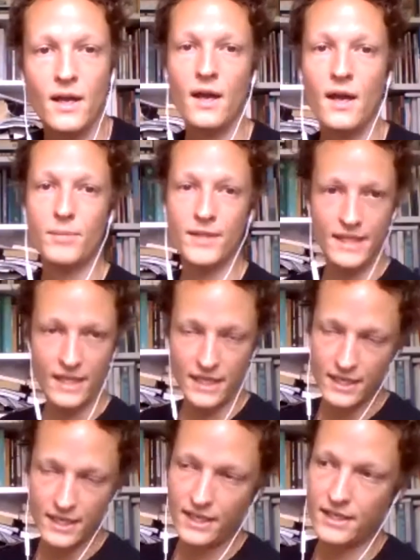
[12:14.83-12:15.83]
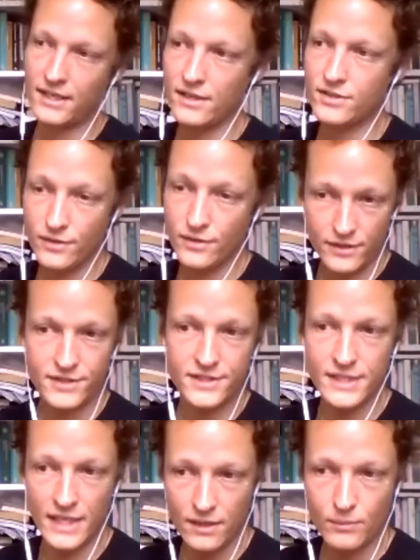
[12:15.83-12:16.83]
but then in
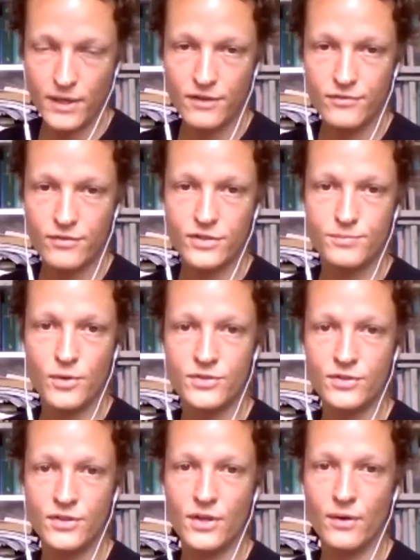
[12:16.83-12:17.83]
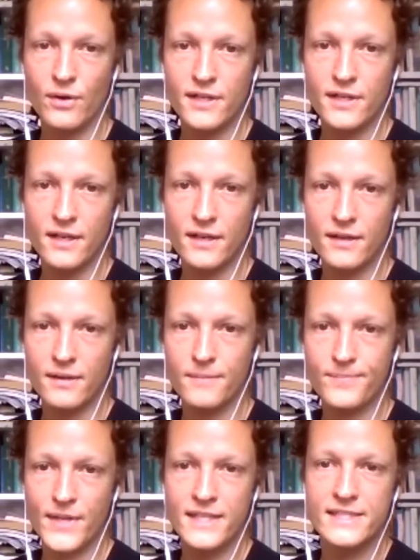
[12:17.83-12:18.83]
2010, when I first moved to New York,
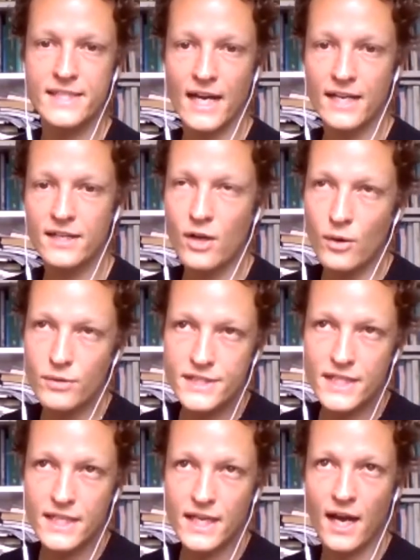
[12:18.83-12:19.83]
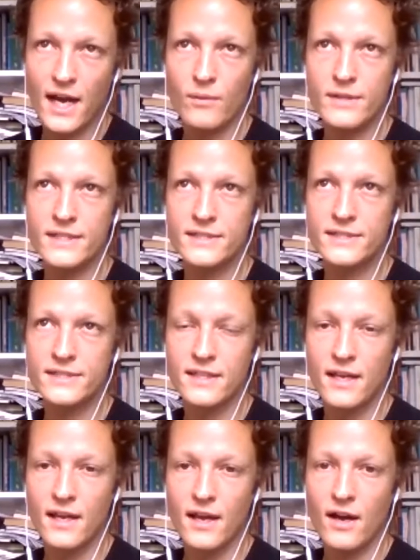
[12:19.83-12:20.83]
I started noticing how this
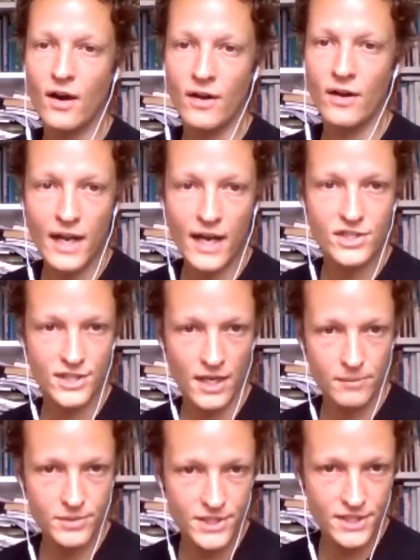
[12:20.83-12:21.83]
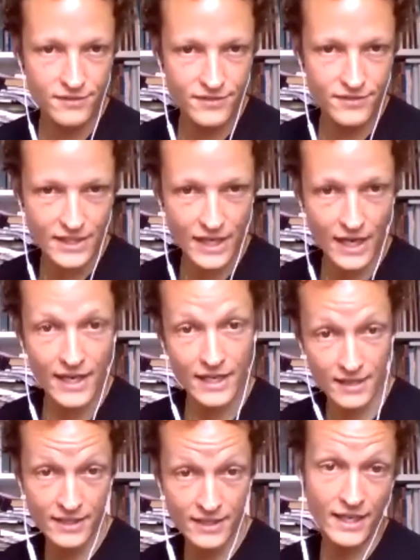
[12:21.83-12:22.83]
online shapeshifting I had
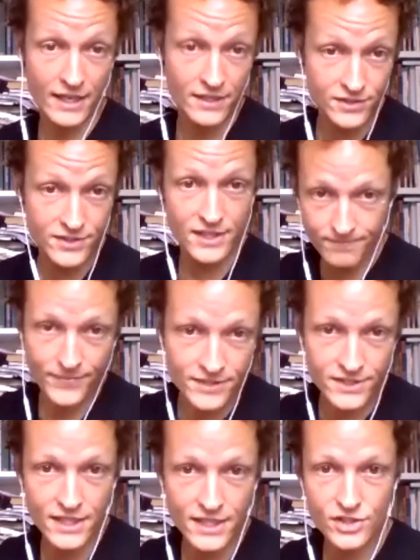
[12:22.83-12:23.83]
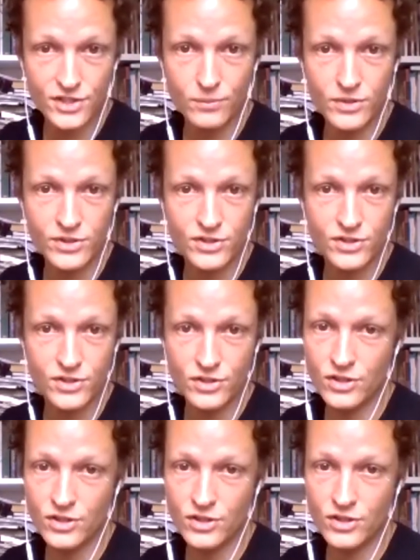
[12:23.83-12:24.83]
engaged in as a teenager was
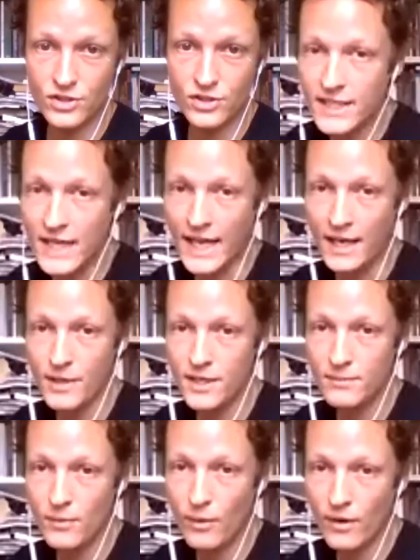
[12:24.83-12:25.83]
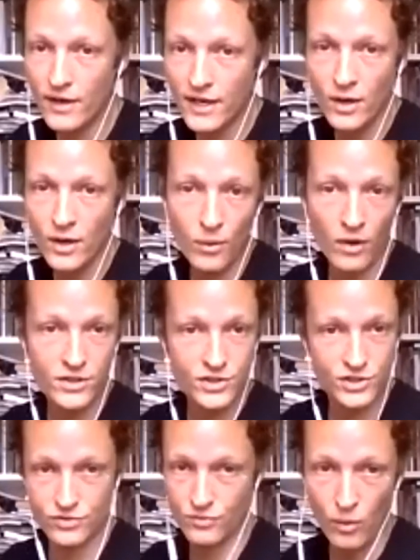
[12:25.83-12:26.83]
not just a game anymore and no longer
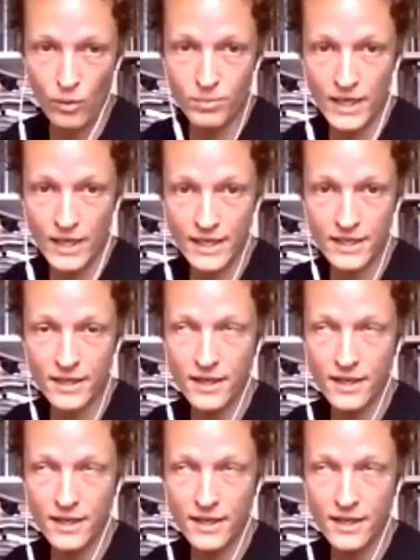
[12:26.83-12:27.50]
just role playing.